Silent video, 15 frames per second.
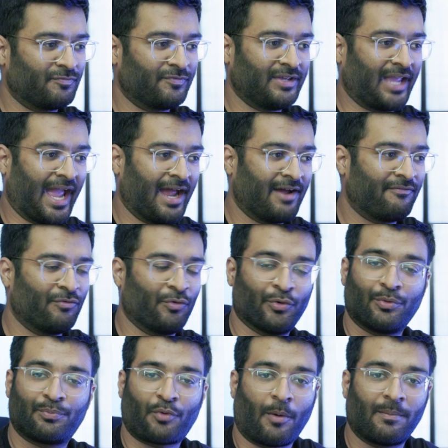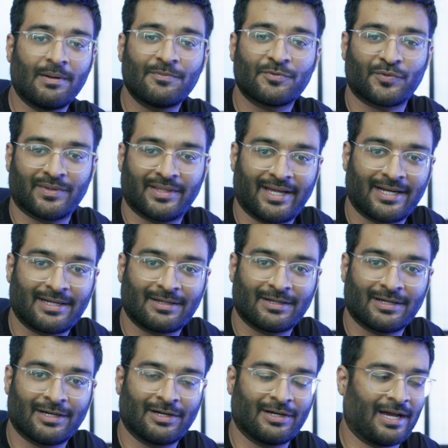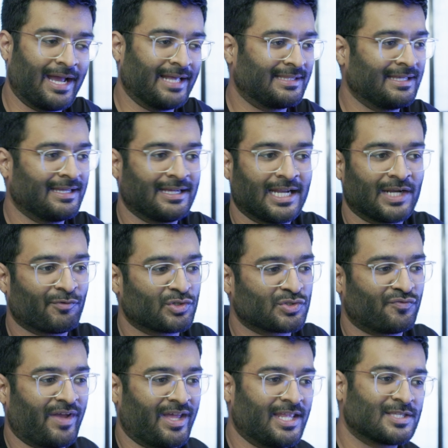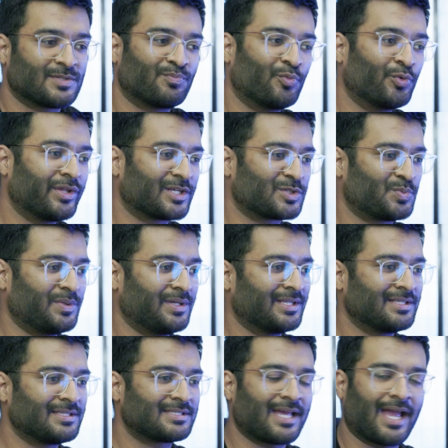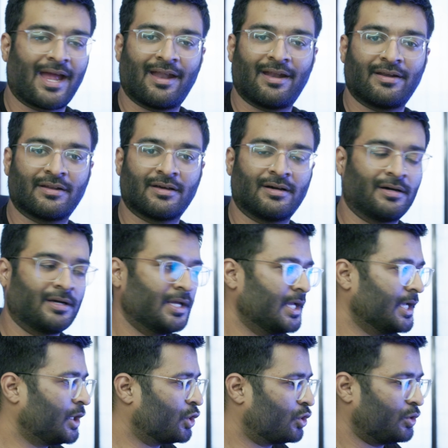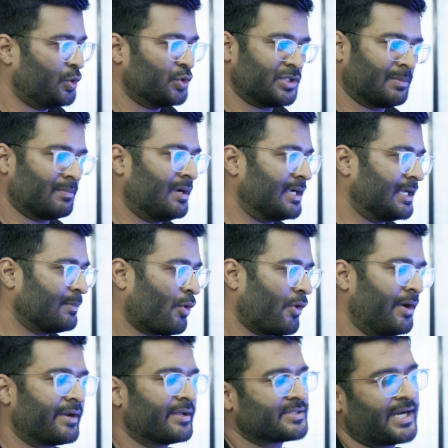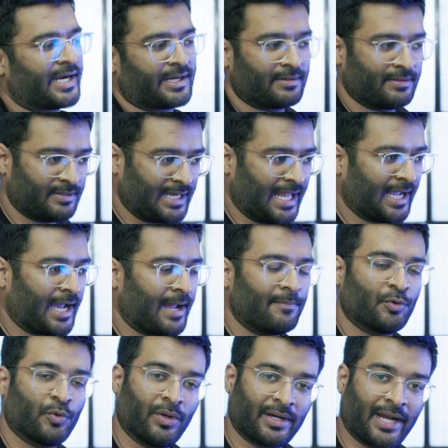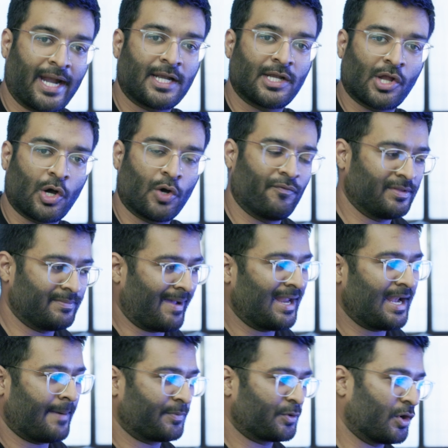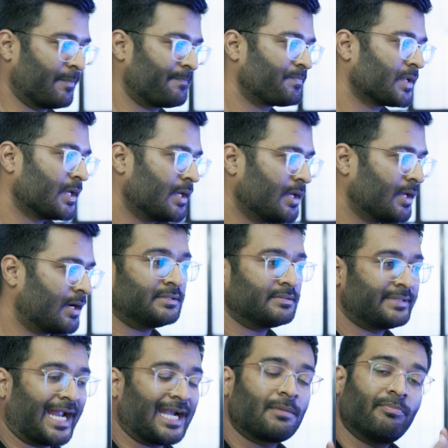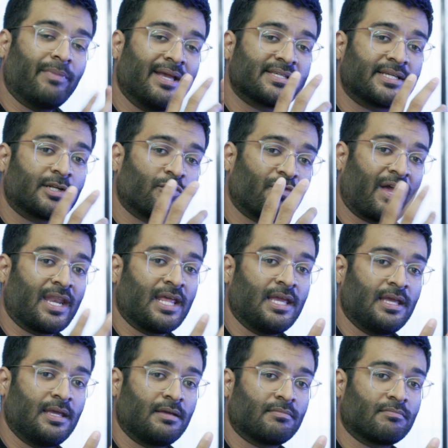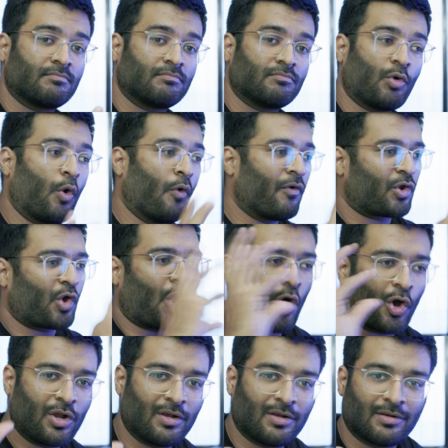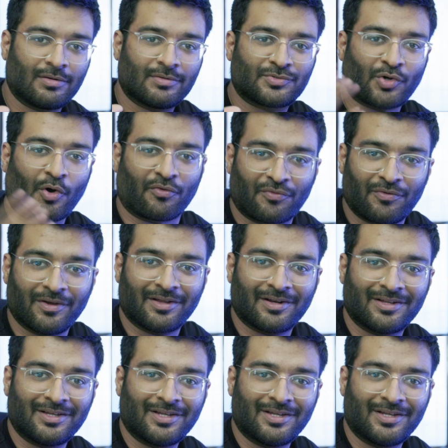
we have no problems with that. I think it was very smooth experience, and using multi monitors like I'm doing right now with my laptop, that makes it a very overall software